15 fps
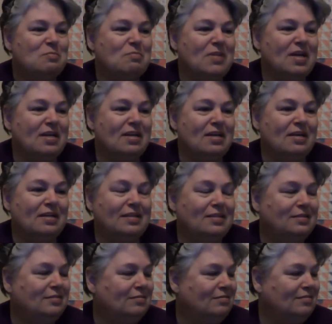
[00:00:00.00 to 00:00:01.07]
But
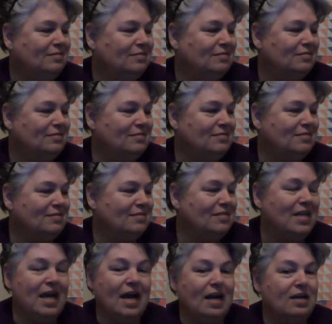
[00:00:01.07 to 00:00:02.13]

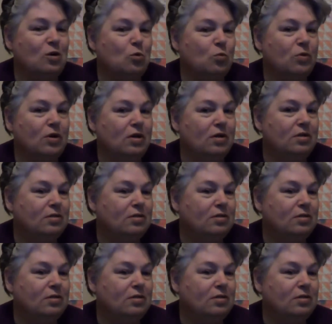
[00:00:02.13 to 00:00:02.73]
yeah, I don't run.